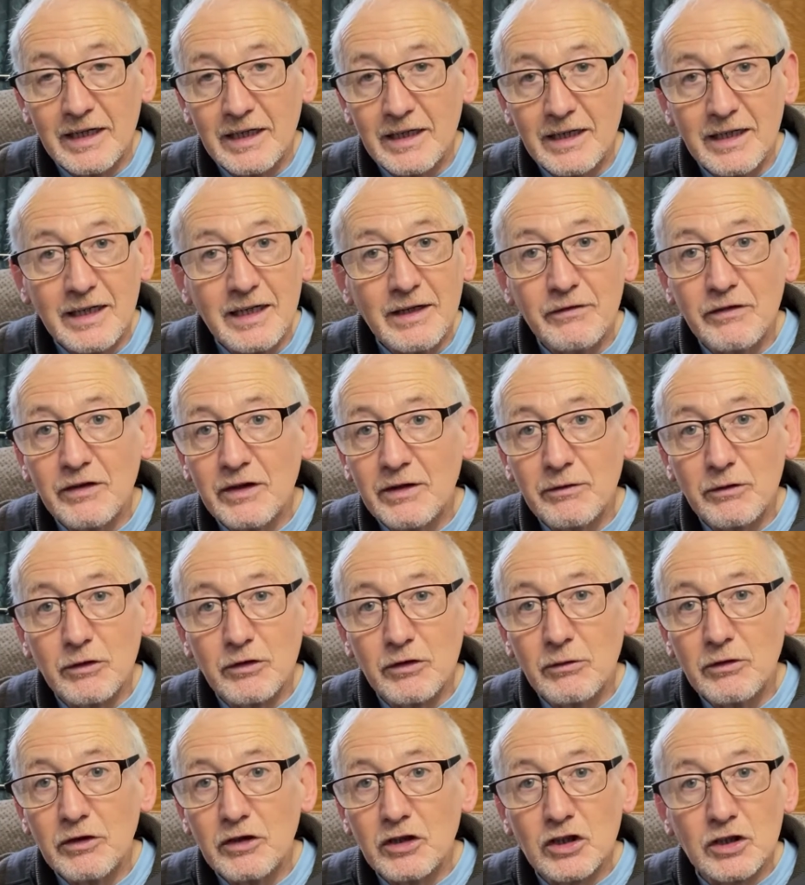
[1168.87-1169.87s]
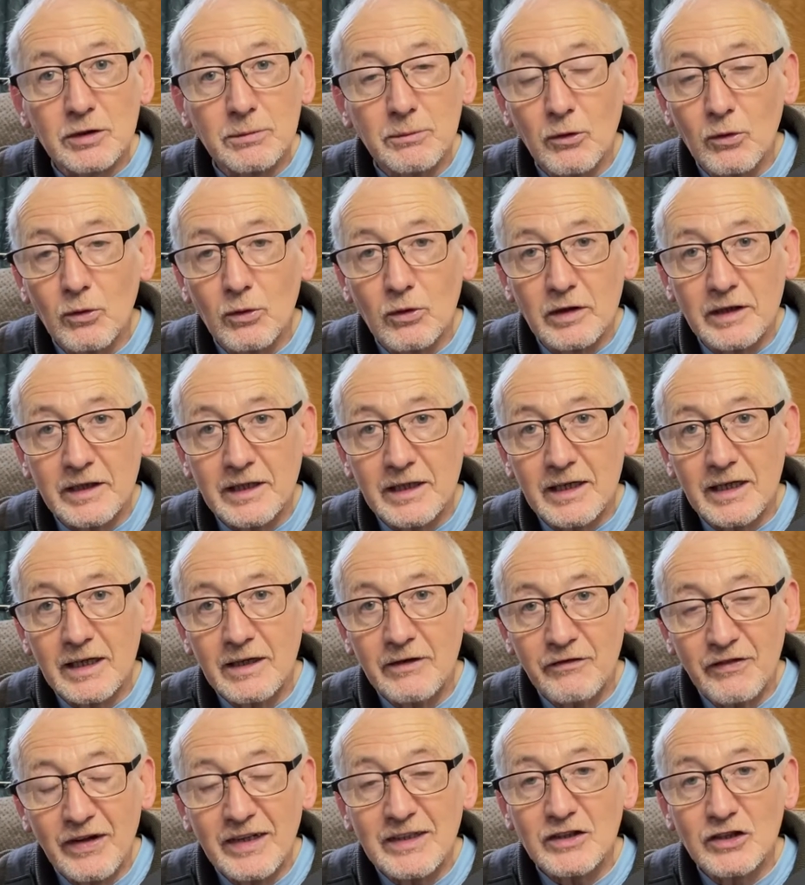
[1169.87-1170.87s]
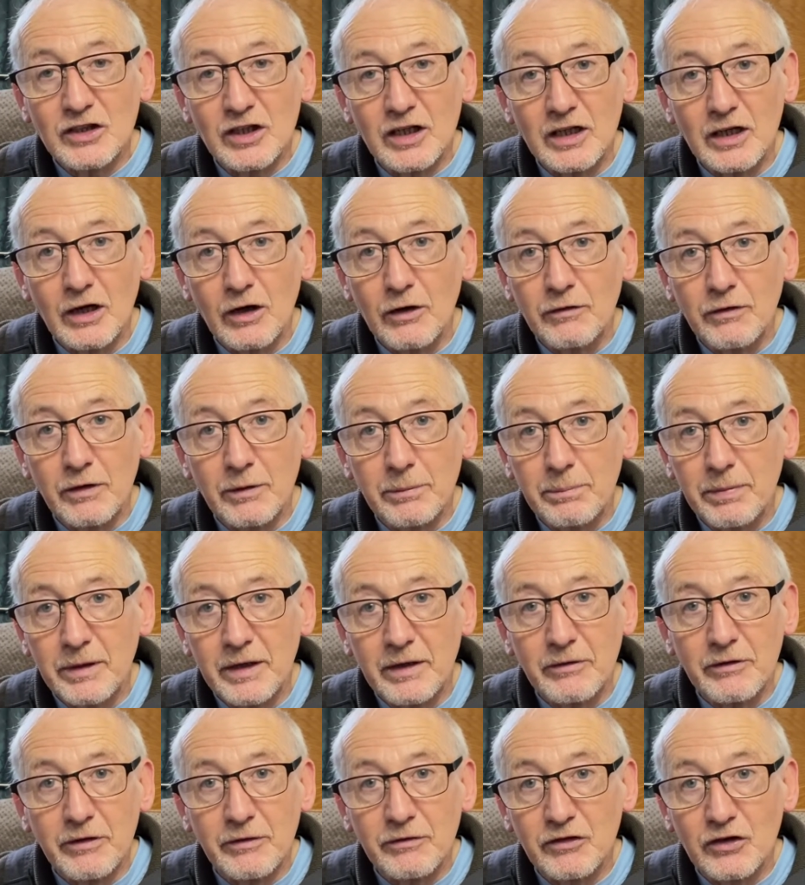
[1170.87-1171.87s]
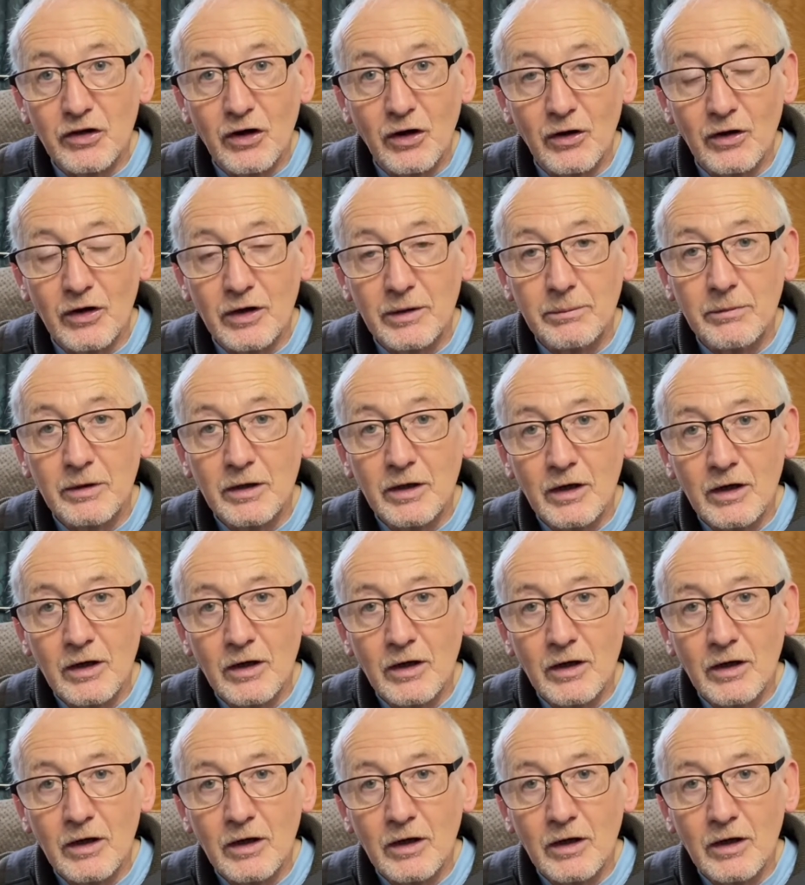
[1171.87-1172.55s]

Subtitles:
even if it was only a small leak, eventually over a period of time